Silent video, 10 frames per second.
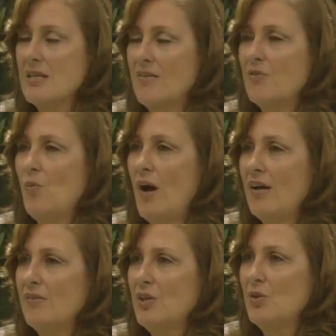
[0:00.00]
left. Why
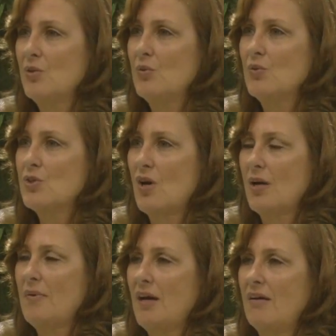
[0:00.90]
don't you talk
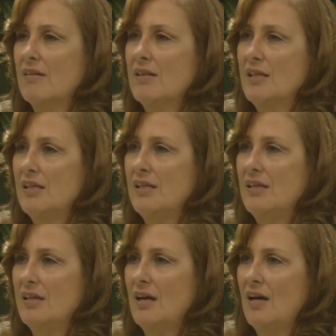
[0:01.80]
about
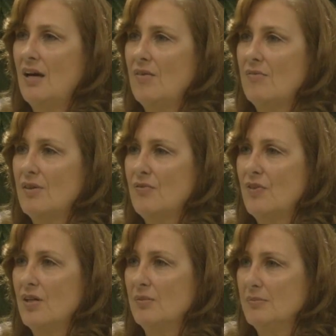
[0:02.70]
the
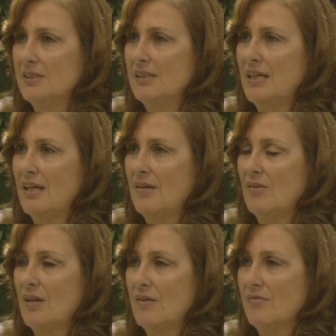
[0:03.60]
films
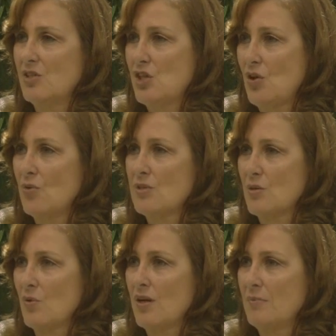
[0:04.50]
and shows that
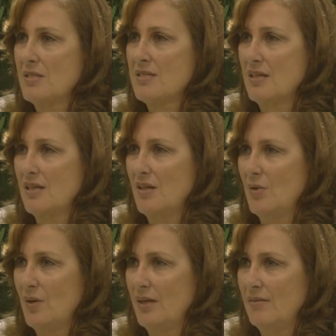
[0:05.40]
we're going to be seeing
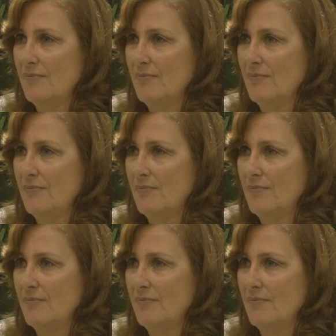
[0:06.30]
you in?